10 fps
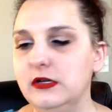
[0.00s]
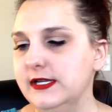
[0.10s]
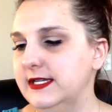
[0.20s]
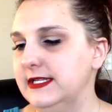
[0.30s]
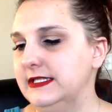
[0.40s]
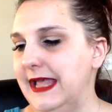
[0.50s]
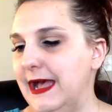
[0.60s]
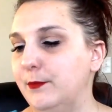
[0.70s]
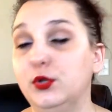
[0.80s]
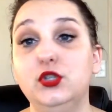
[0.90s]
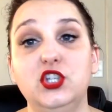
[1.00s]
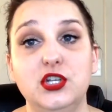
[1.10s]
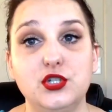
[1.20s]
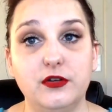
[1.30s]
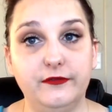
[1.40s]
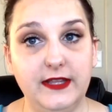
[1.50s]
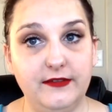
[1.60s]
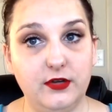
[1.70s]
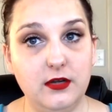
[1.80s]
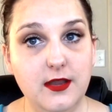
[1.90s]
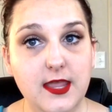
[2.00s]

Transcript: It is apple ginger flavored.